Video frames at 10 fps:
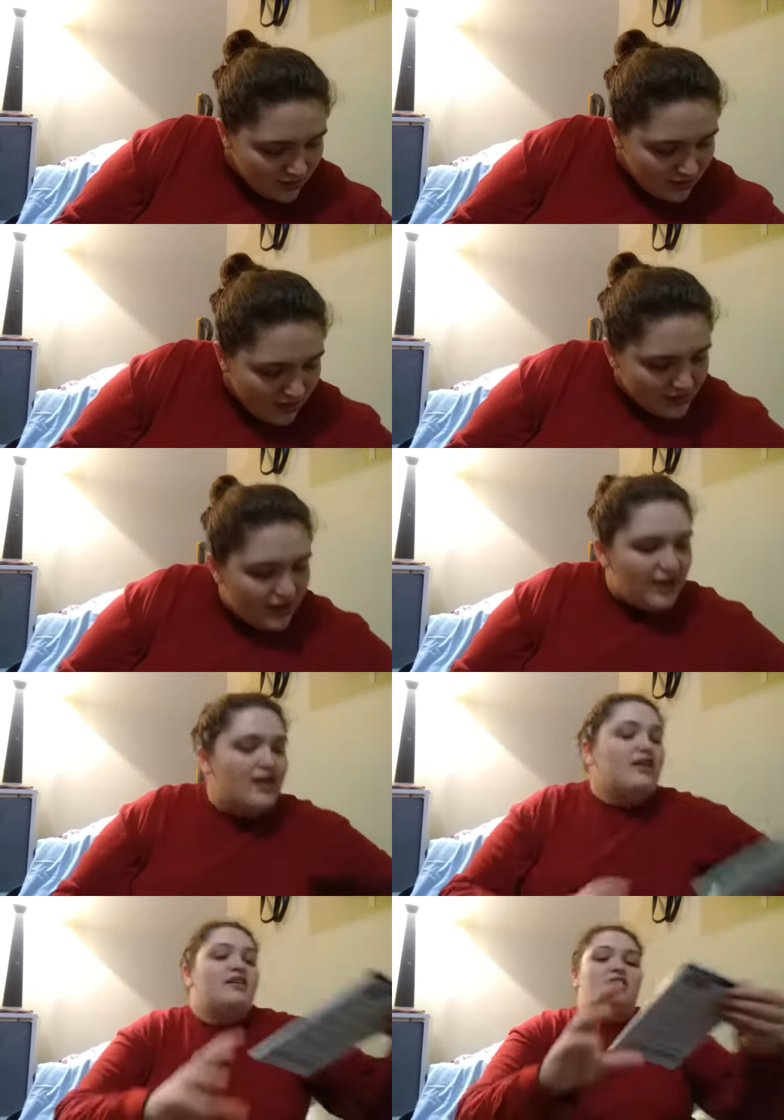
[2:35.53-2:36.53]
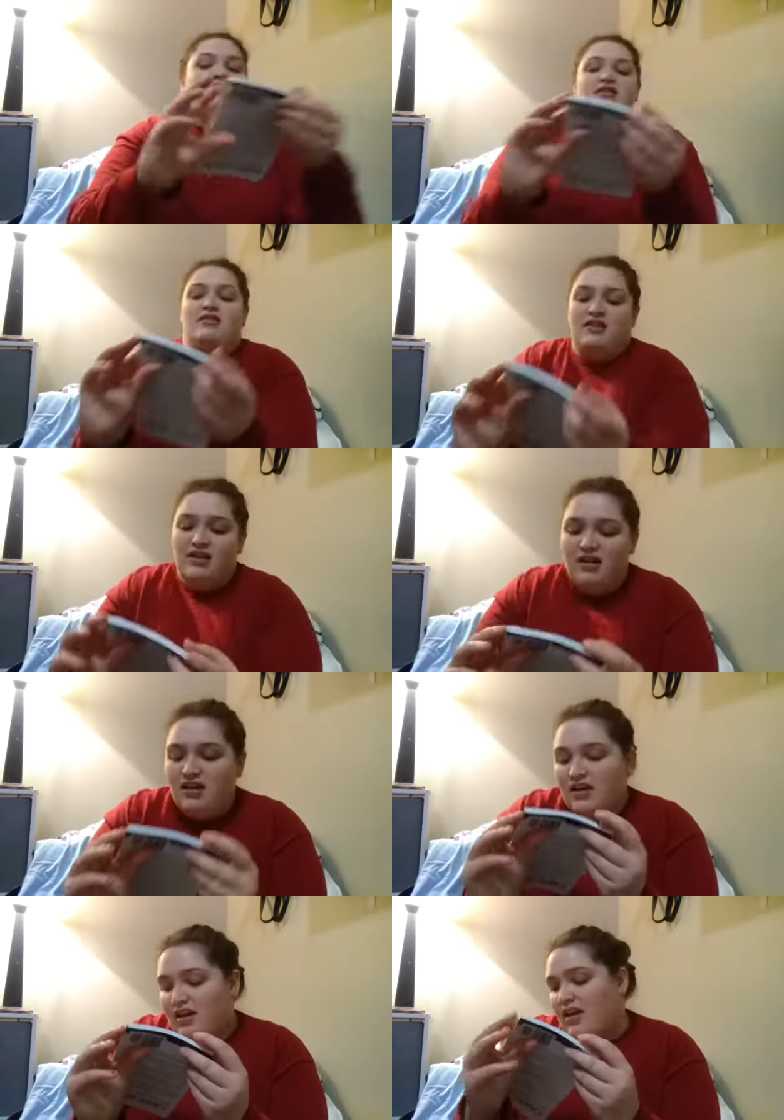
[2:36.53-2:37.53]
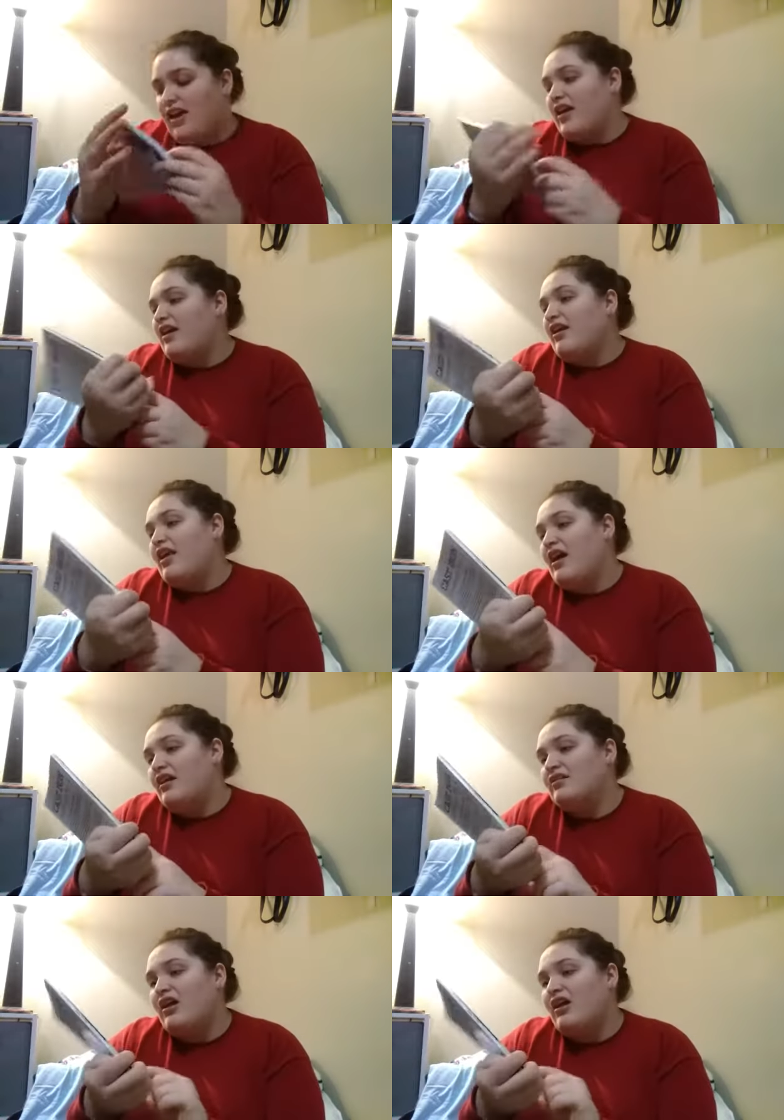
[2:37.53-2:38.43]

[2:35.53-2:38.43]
I got a cast